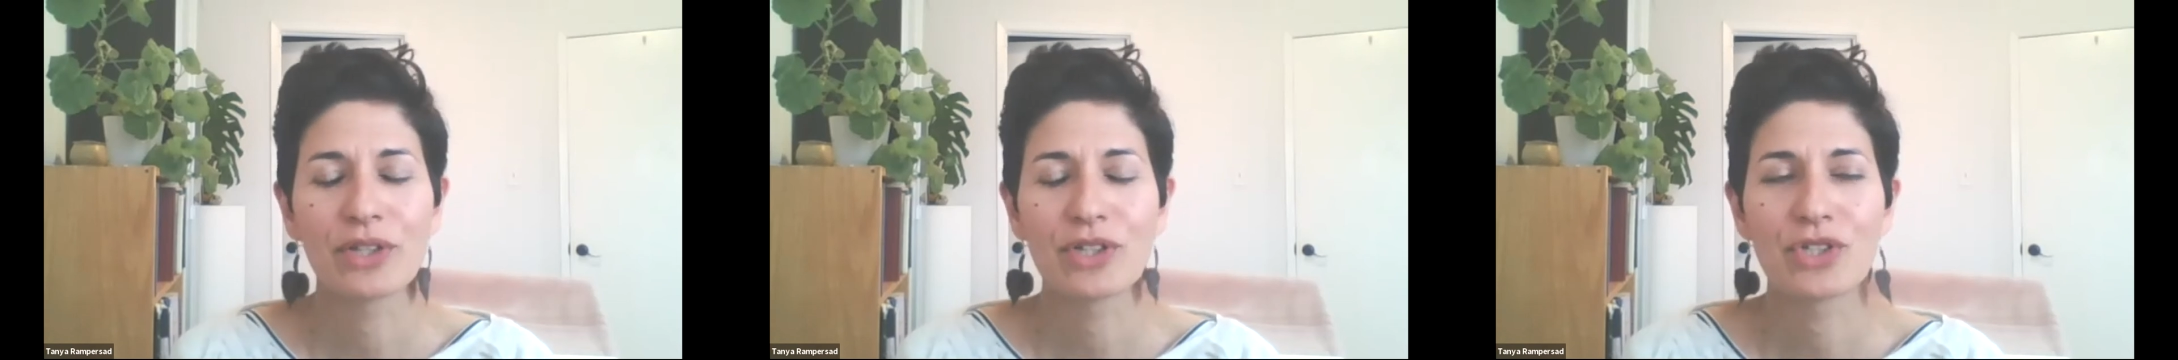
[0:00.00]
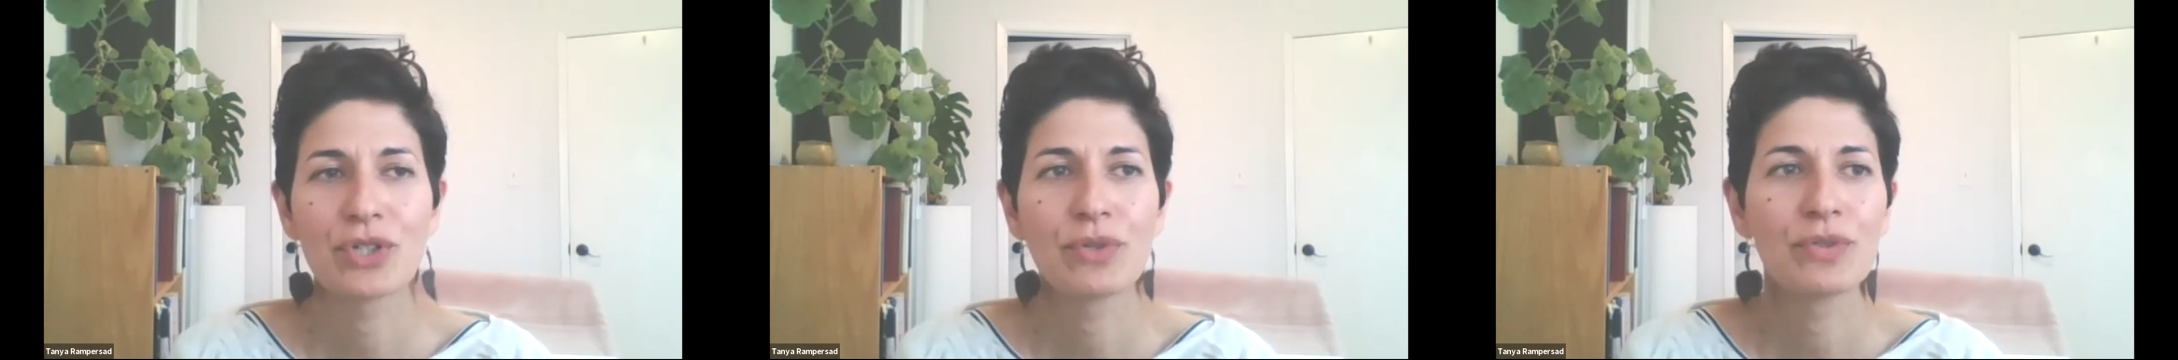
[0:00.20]

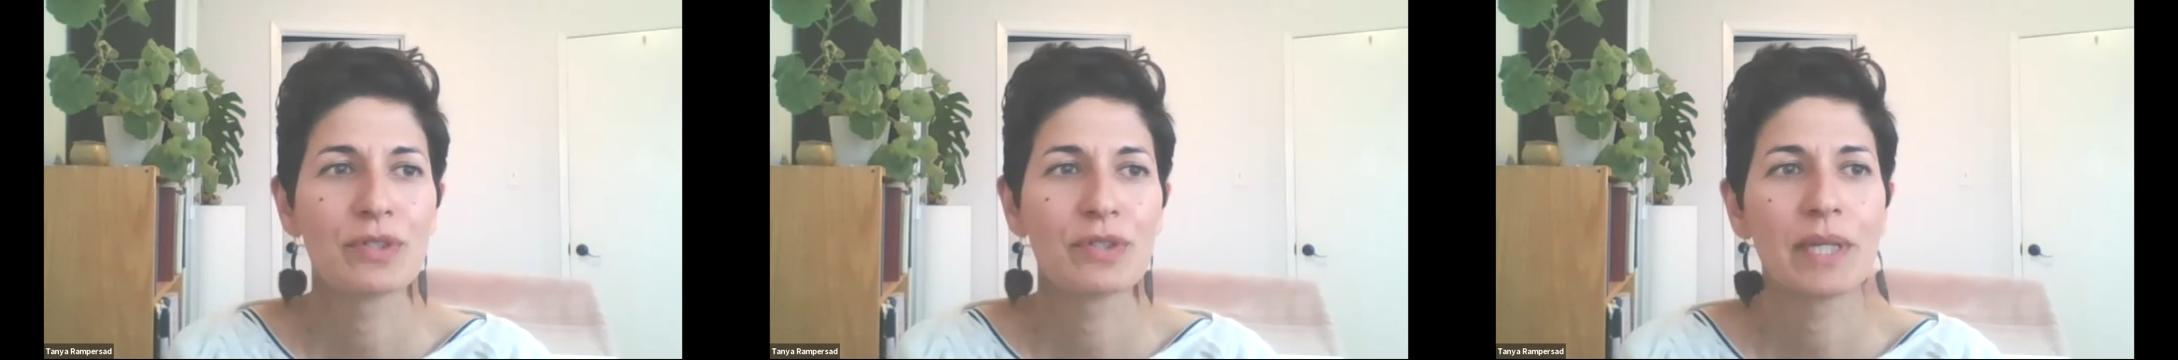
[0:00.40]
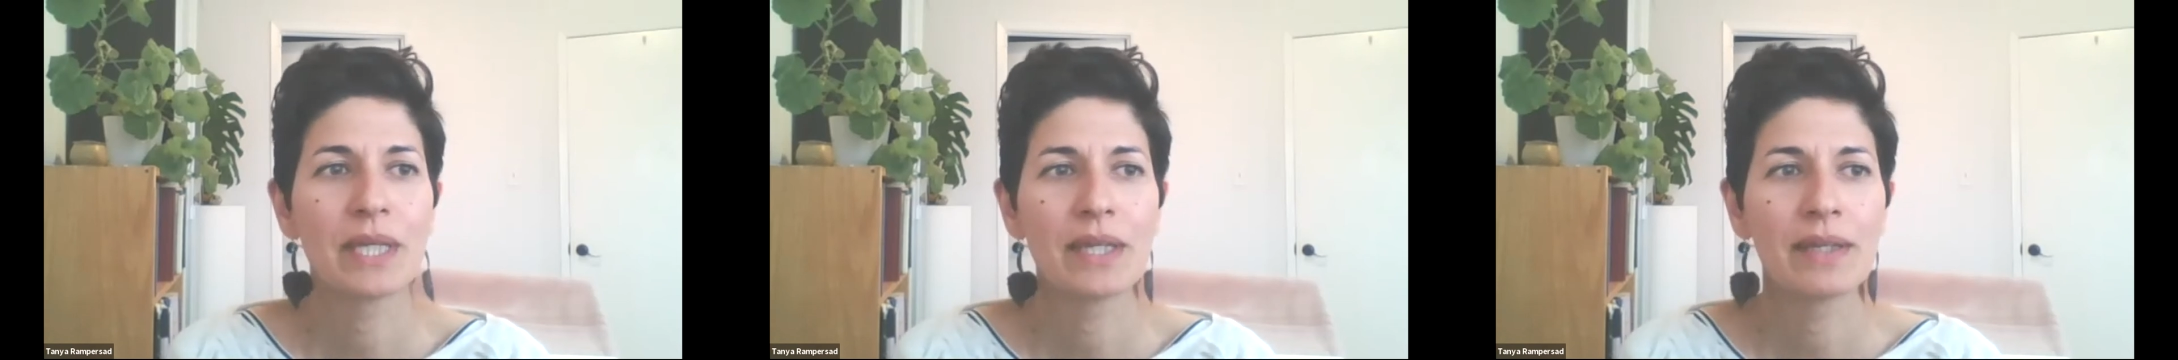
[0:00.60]

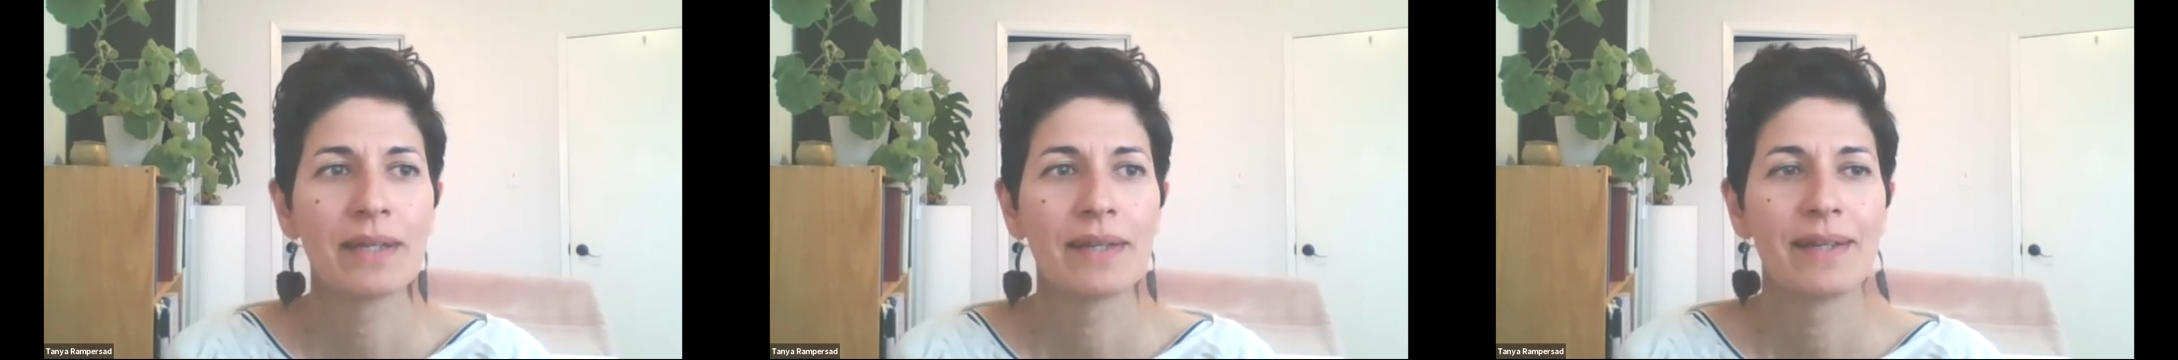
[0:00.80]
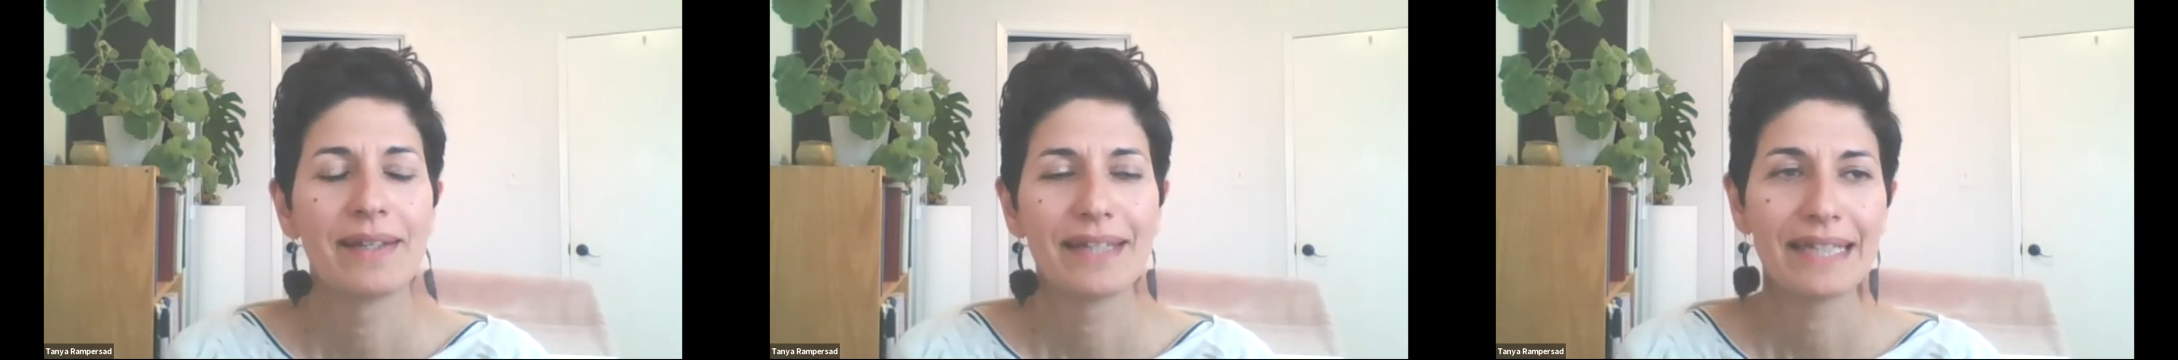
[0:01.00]

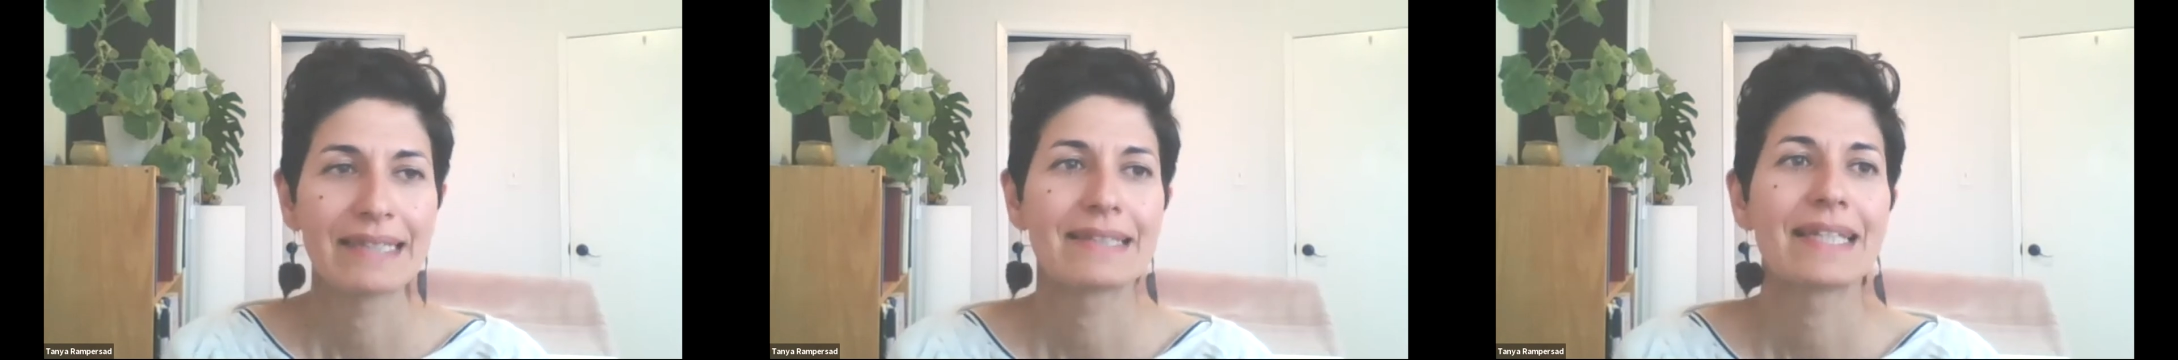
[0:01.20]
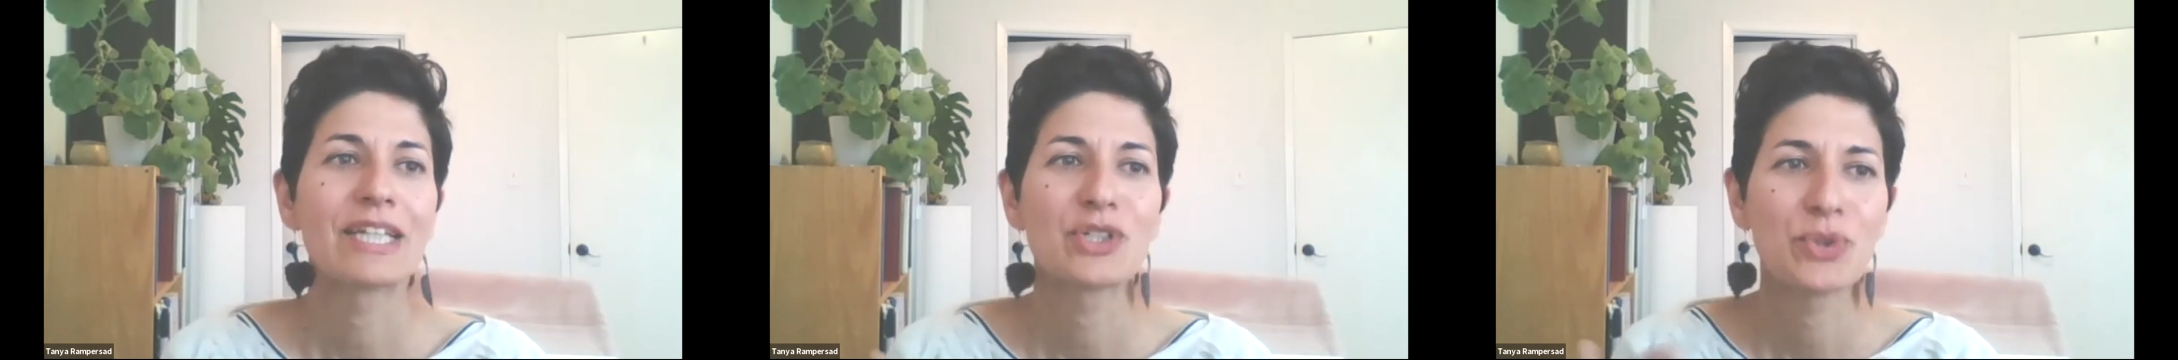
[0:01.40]
It's like